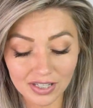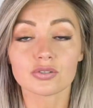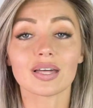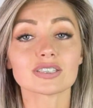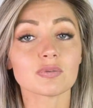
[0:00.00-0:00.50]

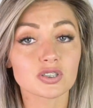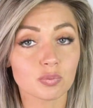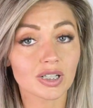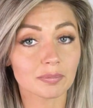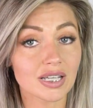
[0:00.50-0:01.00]
So that's what's
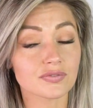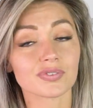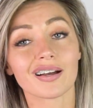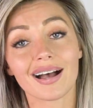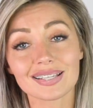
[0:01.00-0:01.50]
worked best
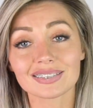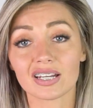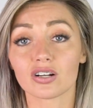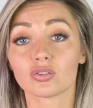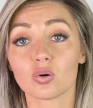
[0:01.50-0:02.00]
for us
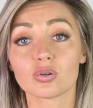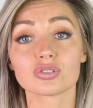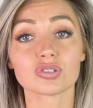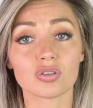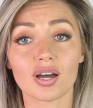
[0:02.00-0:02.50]
at our local
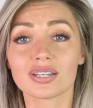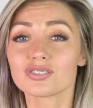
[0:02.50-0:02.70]
salon.